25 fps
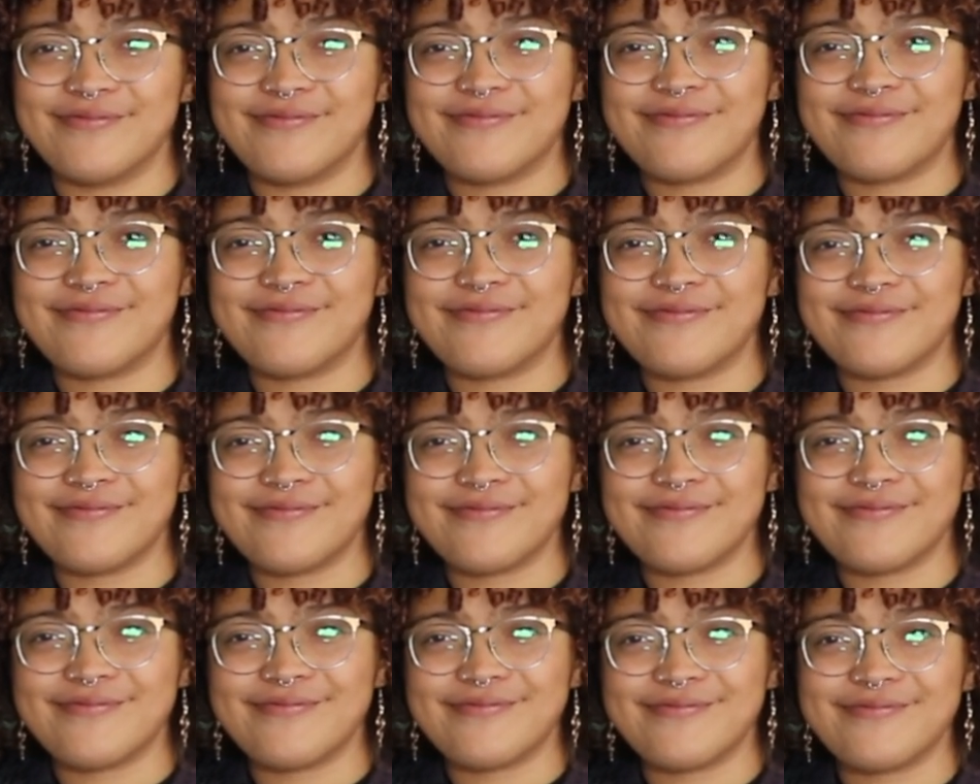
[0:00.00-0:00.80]

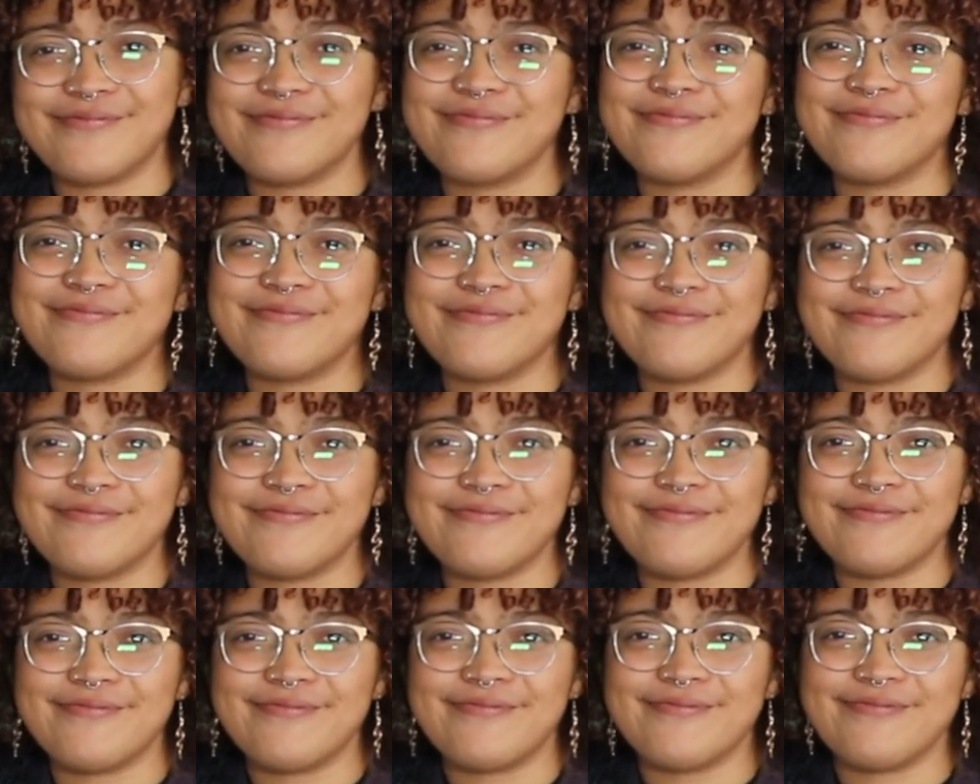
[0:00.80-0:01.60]

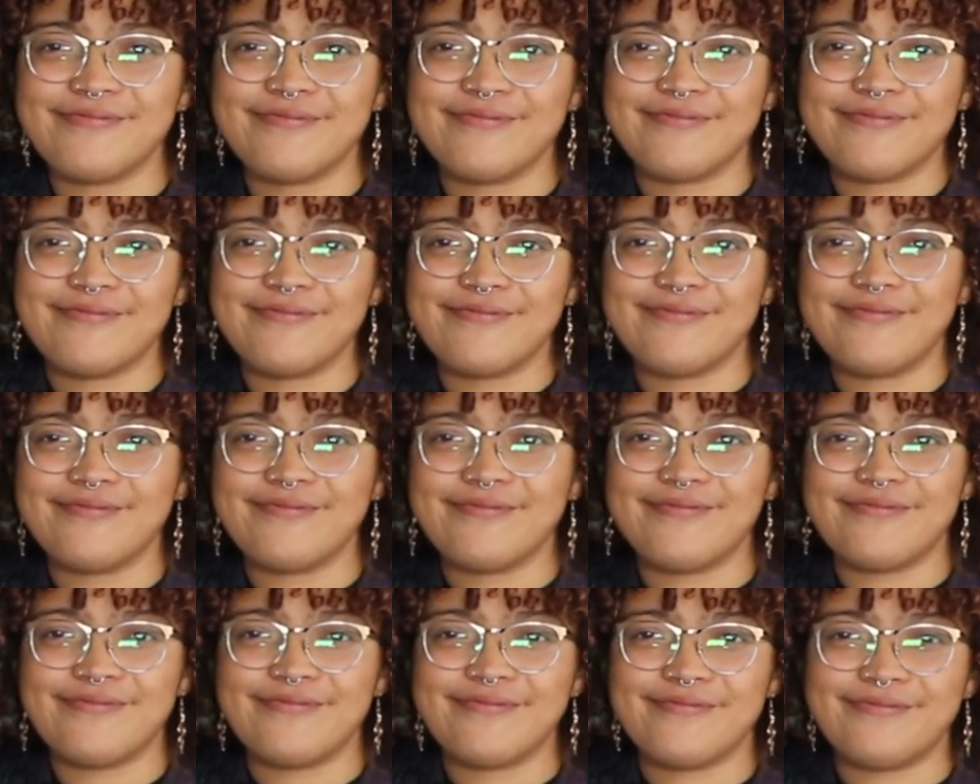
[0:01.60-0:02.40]

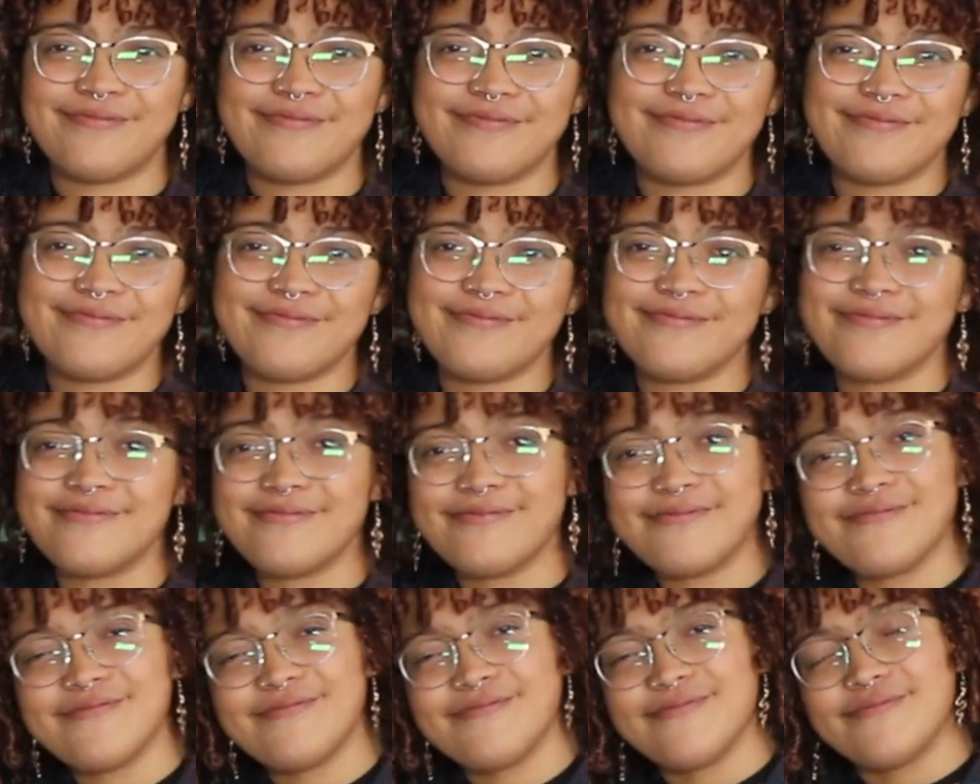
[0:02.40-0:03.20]

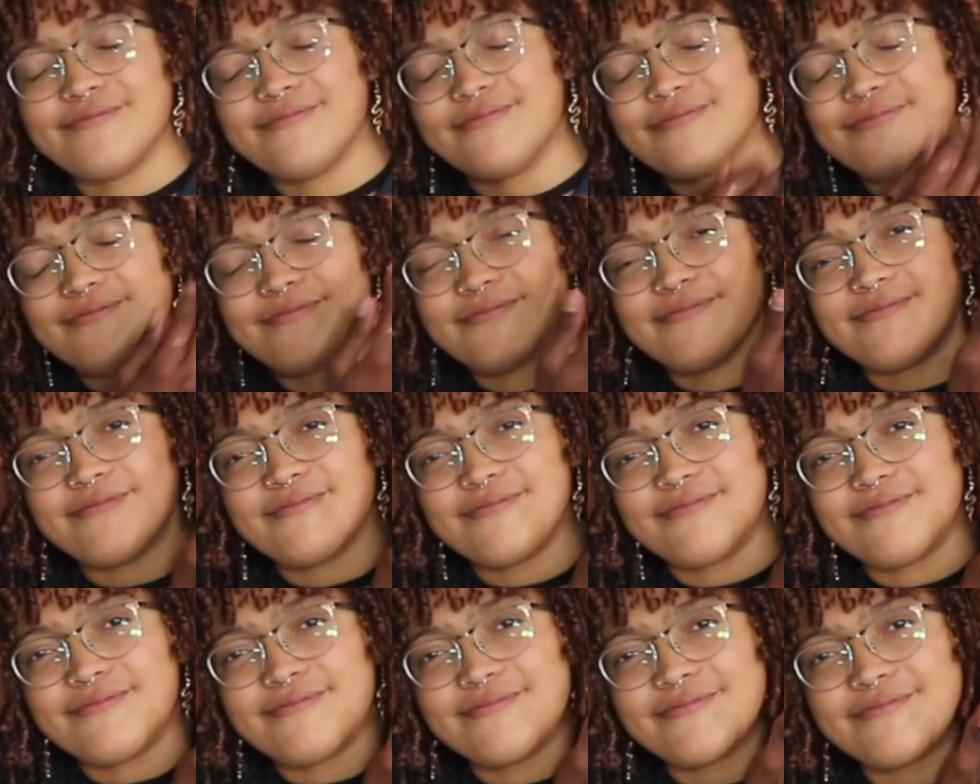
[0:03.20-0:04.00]

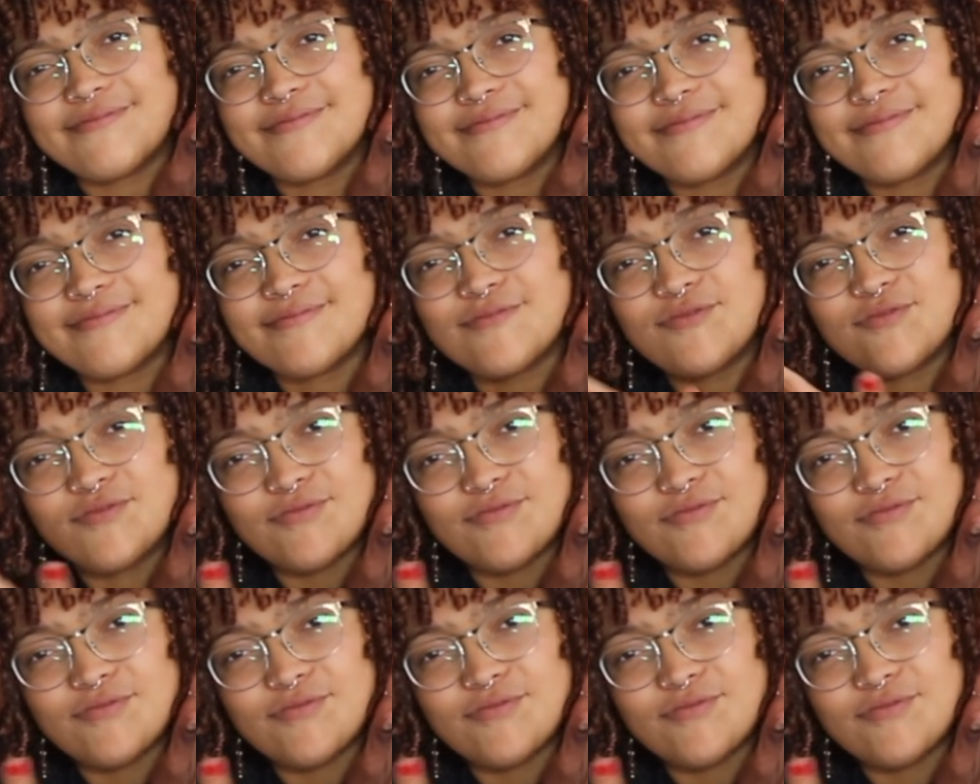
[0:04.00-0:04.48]
The person shown says nothing.